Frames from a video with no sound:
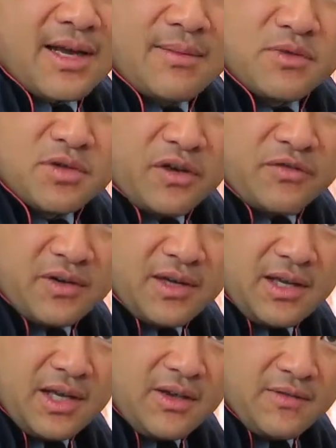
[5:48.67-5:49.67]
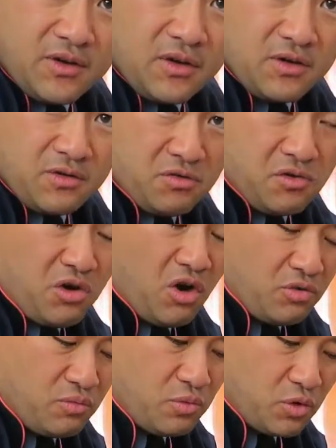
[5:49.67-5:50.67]
comes off even on
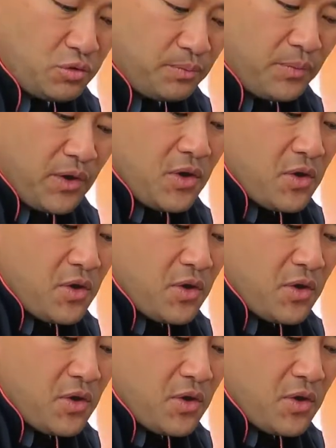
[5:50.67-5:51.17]
cotton wool.